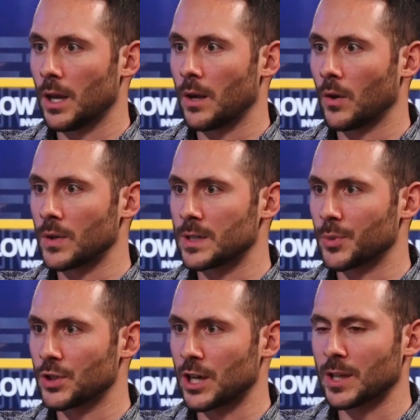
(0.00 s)
and all these
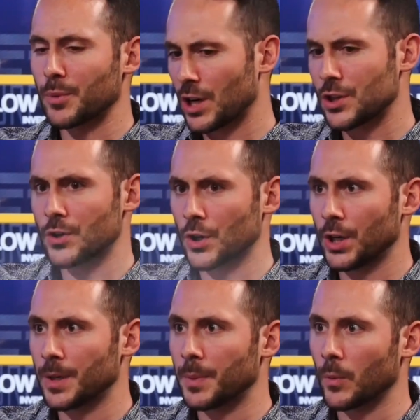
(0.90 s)
projections. Like, projections are
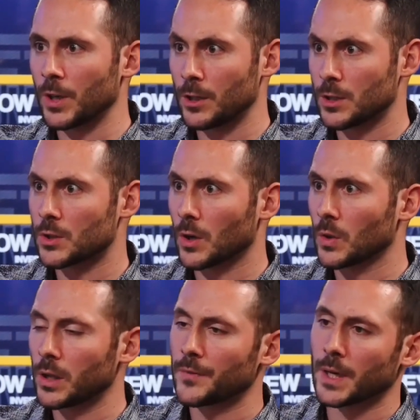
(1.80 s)
good, but we start
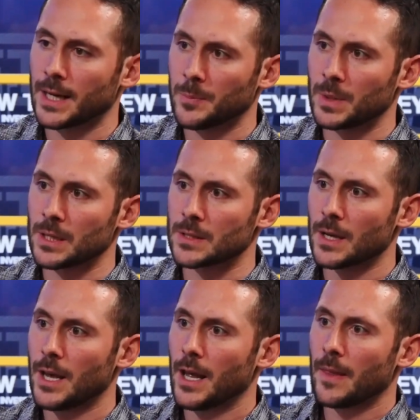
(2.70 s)
looking for companies
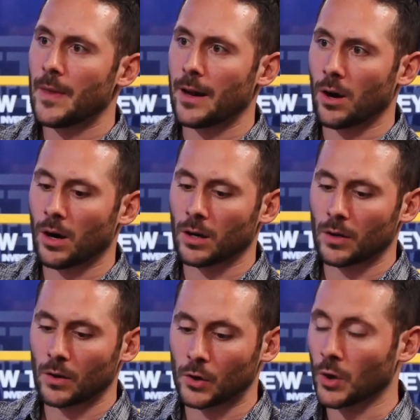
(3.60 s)
that are
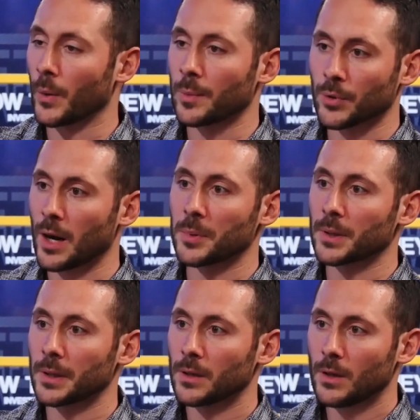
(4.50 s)
growing
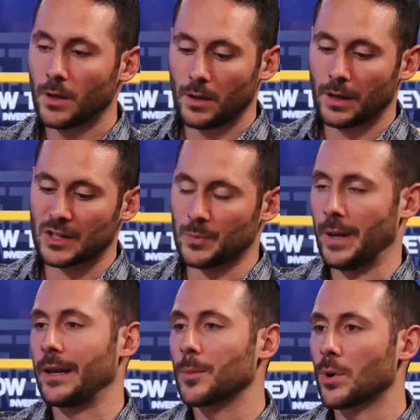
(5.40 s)
properly,
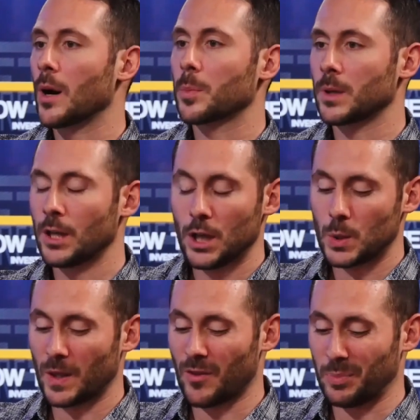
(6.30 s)
expanding properly. Do
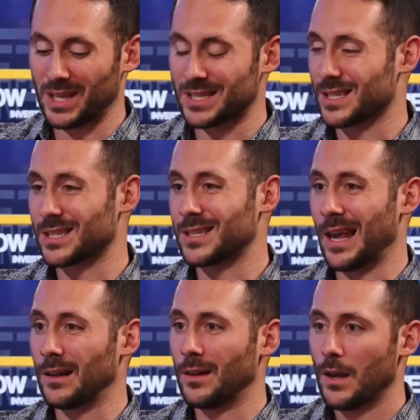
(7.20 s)
they have a place to
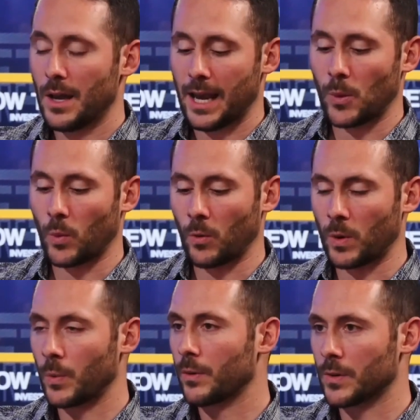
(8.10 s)
sell? And when
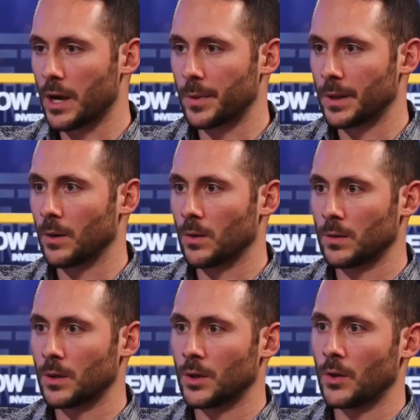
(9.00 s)
we were talking about that
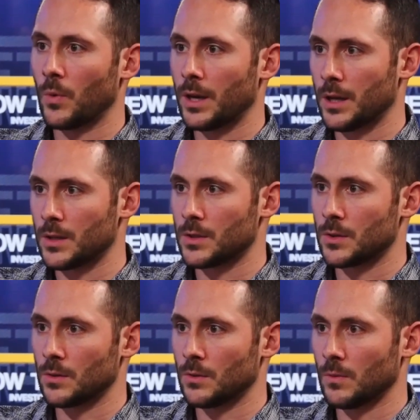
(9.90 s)
earlier, you went
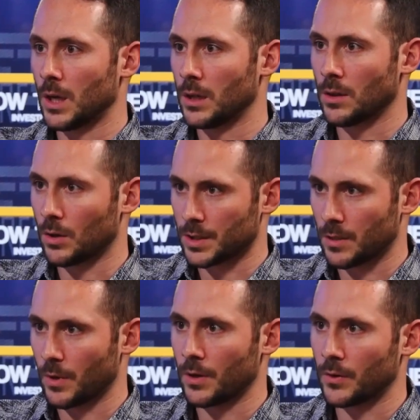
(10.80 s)
into Larson and
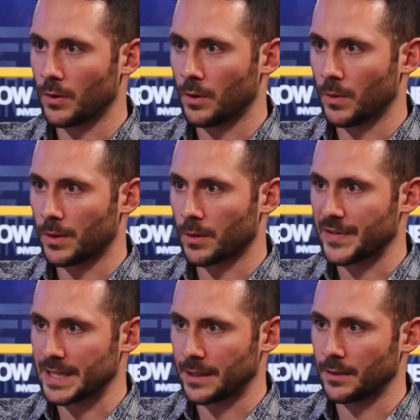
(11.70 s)
what you're doing with your
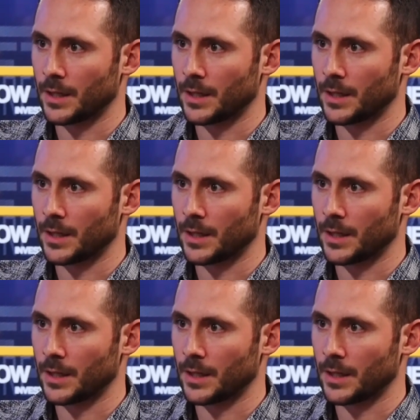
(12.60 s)
facility.